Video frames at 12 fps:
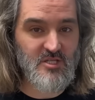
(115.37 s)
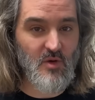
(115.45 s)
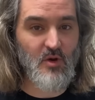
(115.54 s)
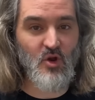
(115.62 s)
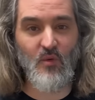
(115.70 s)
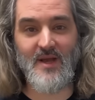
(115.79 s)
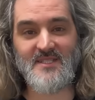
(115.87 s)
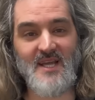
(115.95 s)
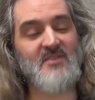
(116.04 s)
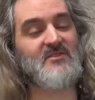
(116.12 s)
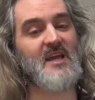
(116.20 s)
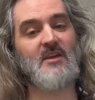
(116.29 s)
I will always say,
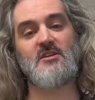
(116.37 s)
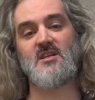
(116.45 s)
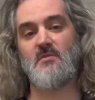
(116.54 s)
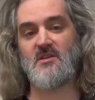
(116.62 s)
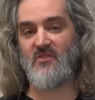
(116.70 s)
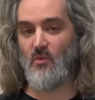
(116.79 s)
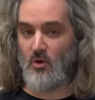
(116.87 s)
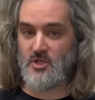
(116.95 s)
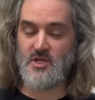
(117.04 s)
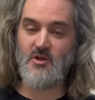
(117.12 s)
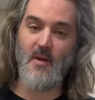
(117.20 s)
thank you so much for watching.